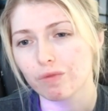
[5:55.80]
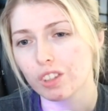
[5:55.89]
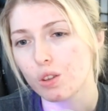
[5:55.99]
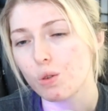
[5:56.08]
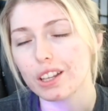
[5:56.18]

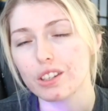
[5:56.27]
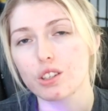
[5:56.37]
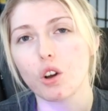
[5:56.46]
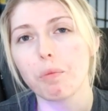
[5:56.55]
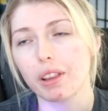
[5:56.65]
you get
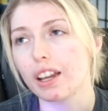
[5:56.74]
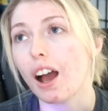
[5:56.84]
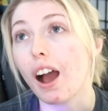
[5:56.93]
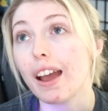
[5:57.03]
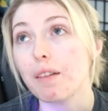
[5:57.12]
so, like,
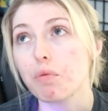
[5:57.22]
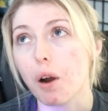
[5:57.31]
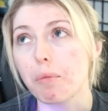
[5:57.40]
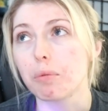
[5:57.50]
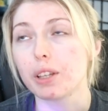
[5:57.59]
I
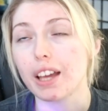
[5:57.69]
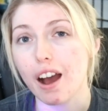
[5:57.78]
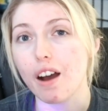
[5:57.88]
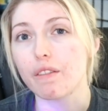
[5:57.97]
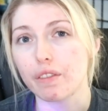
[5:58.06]
probably
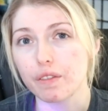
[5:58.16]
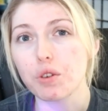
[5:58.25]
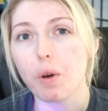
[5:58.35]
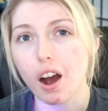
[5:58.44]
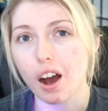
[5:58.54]
have a
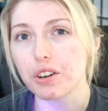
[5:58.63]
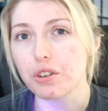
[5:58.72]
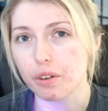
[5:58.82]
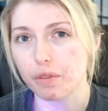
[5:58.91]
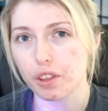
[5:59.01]
few
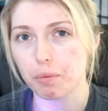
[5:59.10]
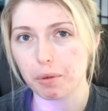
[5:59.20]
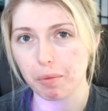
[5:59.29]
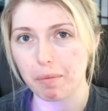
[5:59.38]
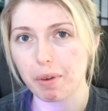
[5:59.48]
hundred of them in
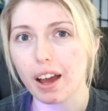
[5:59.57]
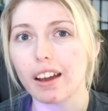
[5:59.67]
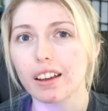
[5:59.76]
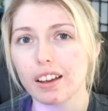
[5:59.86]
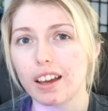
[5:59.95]
my
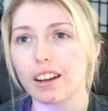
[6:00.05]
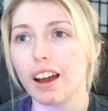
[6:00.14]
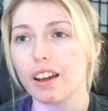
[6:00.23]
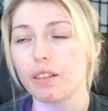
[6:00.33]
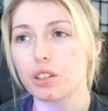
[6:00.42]
bag, and I
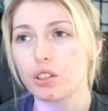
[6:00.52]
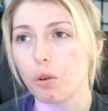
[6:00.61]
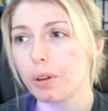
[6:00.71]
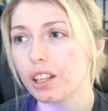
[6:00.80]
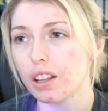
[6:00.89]
have so
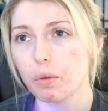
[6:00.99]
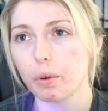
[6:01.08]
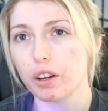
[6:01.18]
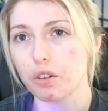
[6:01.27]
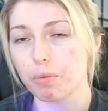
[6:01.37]
many level
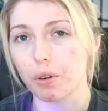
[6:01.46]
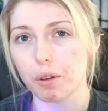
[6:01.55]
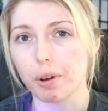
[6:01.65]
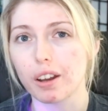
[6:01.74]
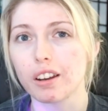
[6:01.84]
100
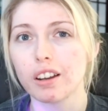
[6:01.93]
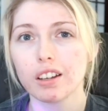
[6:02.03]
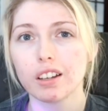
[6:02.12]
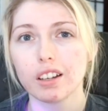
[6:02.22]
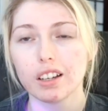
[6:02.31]
Pokemon,
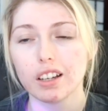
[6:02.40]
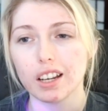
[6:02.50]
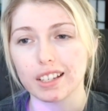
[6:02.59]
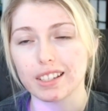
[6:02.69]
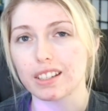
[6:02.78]

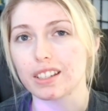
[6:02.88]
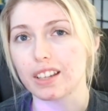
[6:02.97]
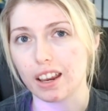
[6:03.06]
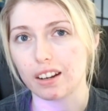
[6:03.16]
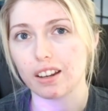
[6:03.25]
it's
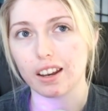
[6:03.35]
insane. And